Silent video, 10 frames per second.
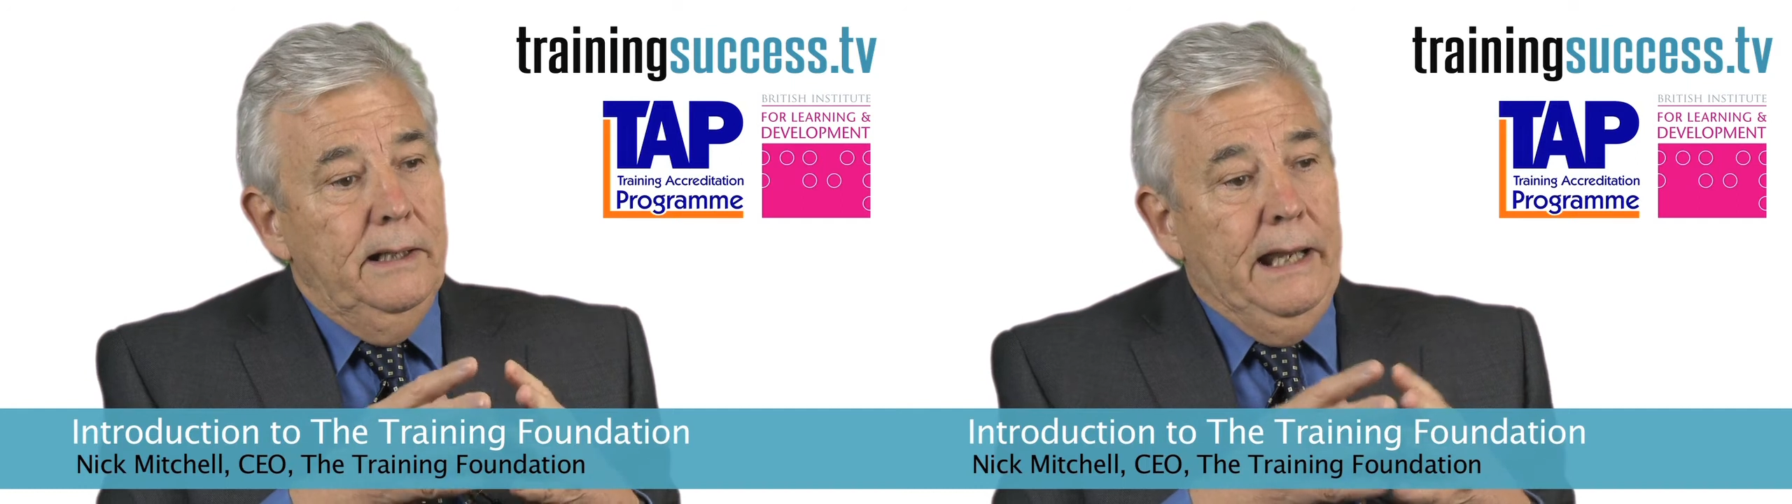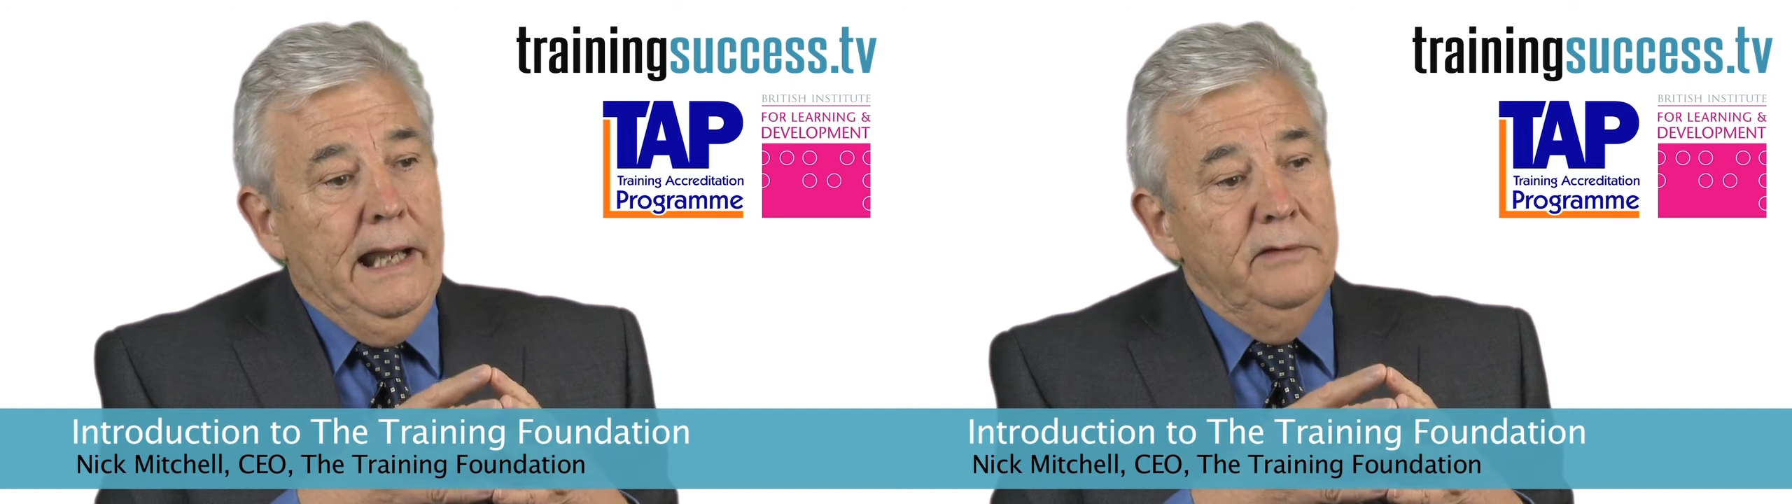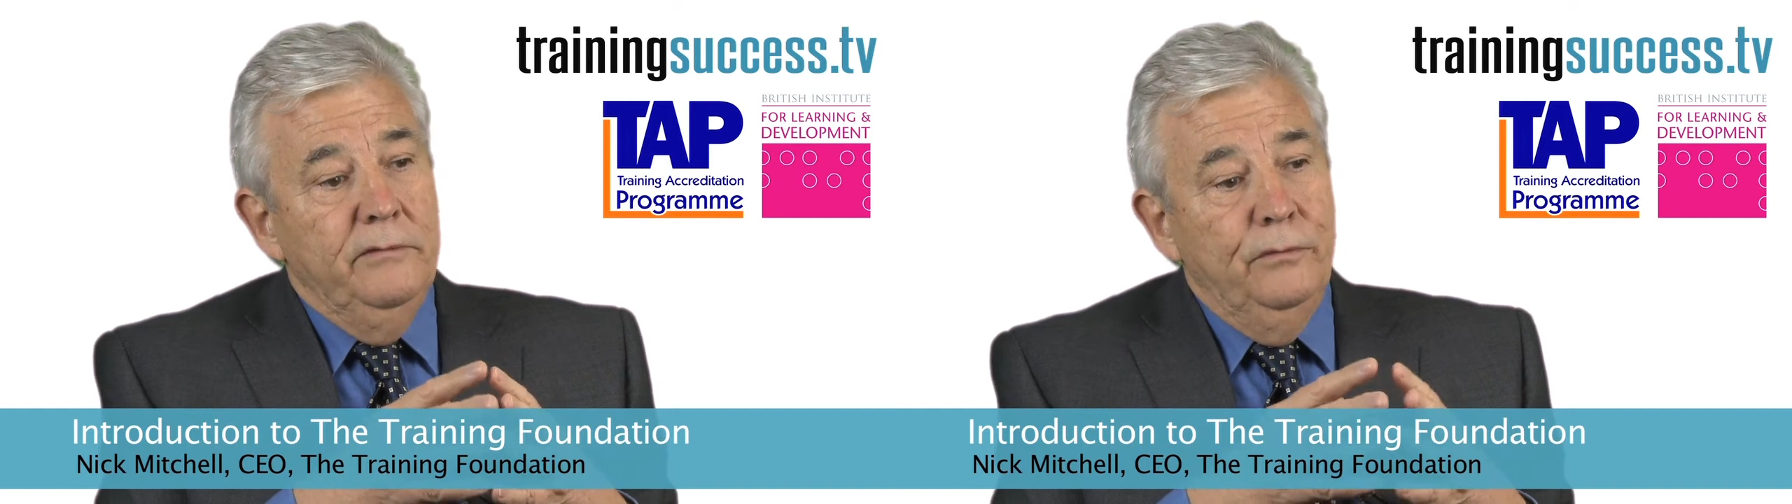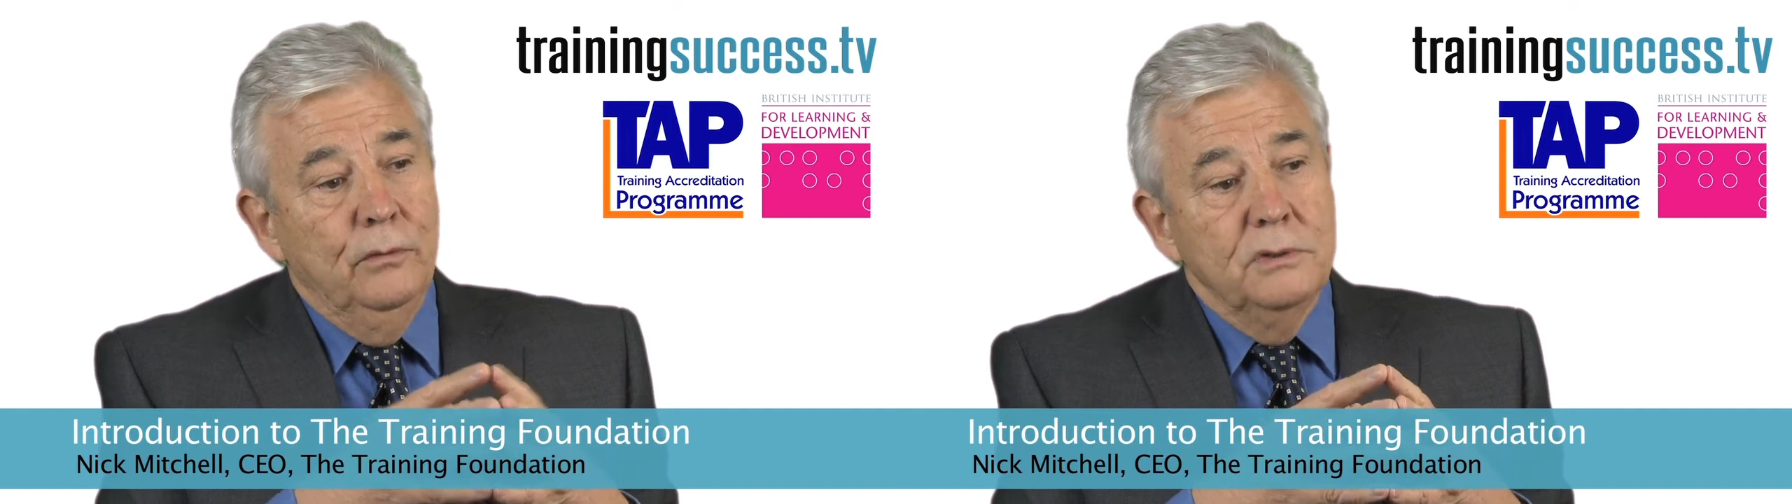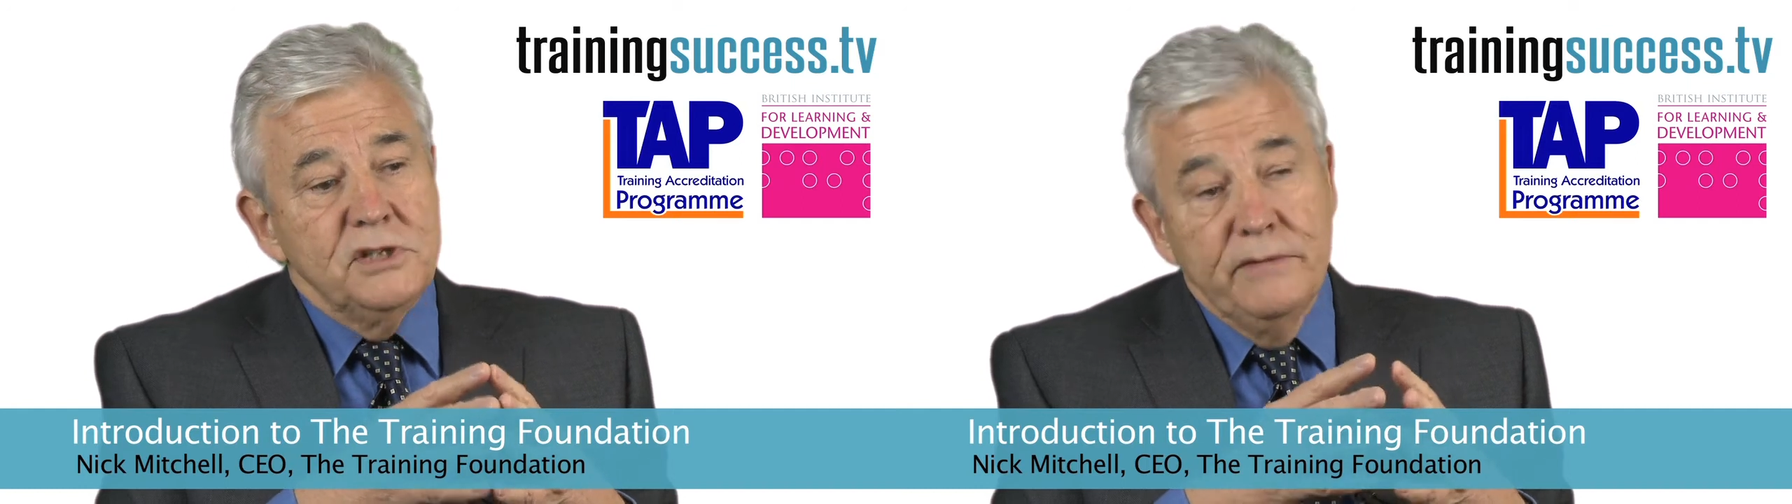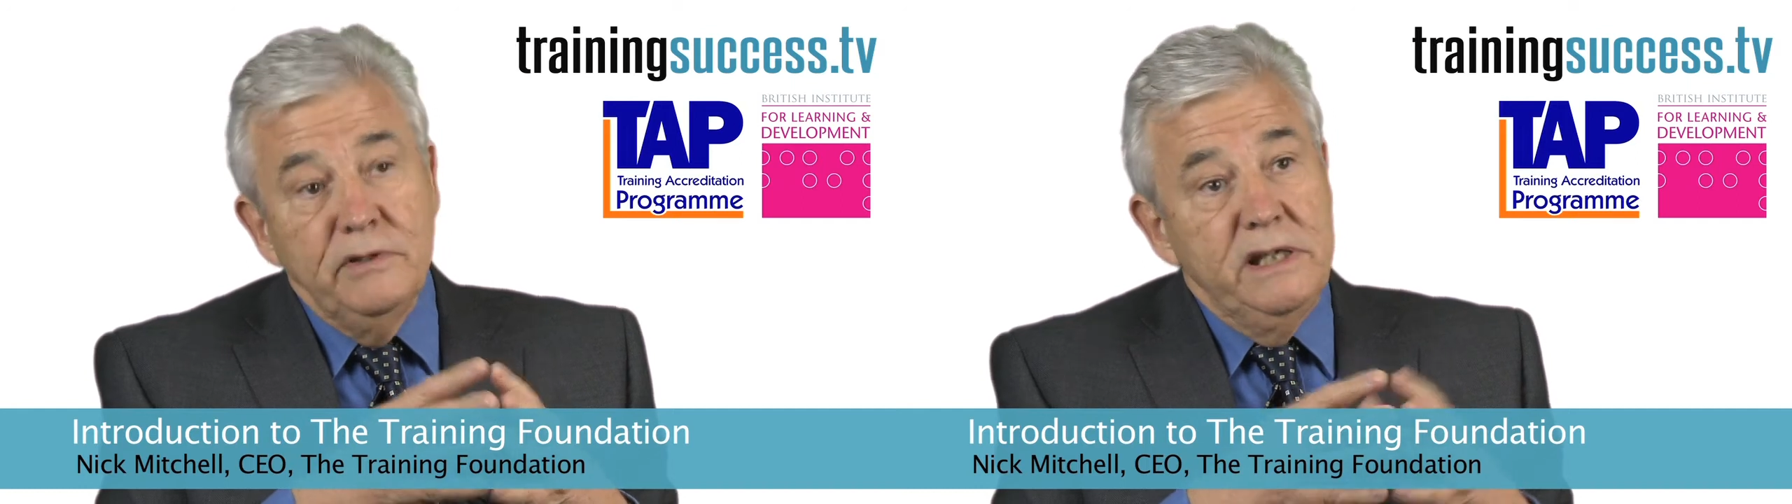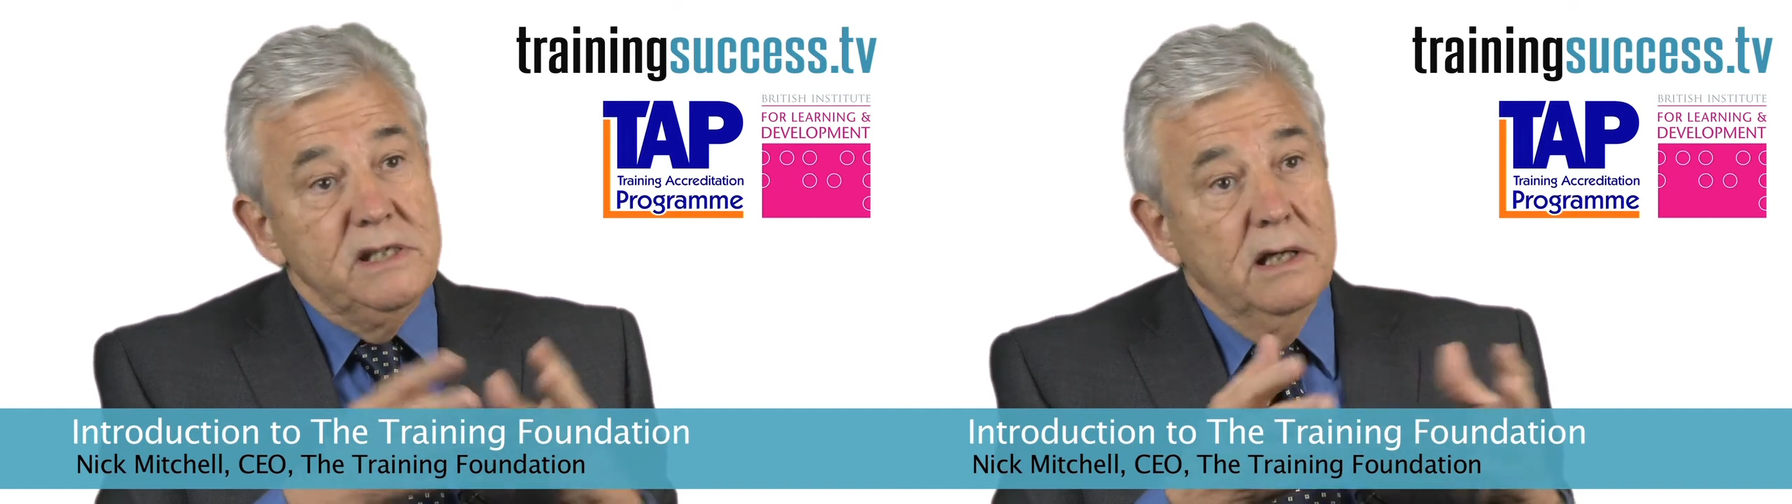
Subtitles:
And for 7 years,